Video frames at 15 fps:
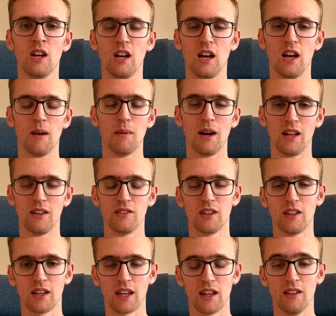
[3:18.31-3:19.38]
And
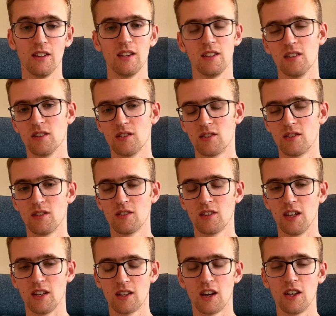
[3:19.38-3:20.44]
again,
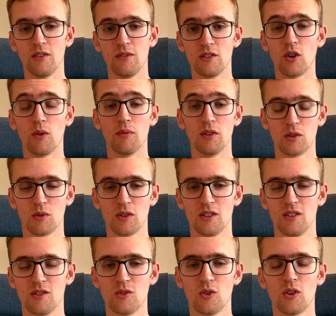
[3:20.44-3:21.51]
it kind of is obvious what
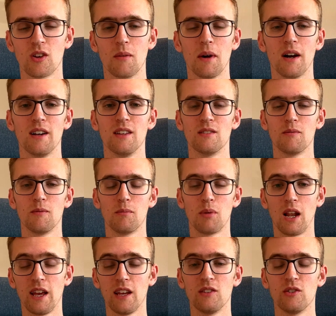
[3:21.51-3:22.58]
this is talking about is
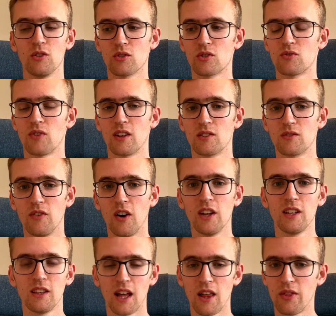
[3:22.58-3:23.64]
playing to your strengths,
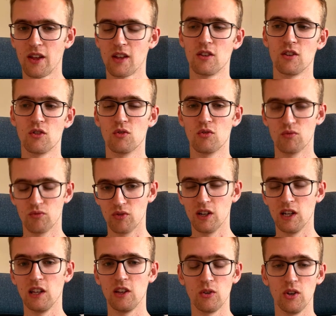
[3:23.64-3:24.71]
finding that thing that you're
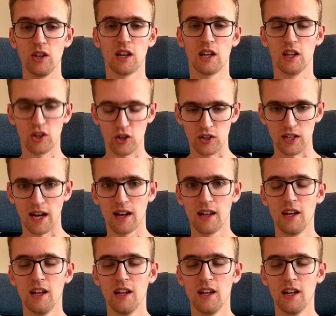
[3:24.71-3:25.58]
really uniquely good at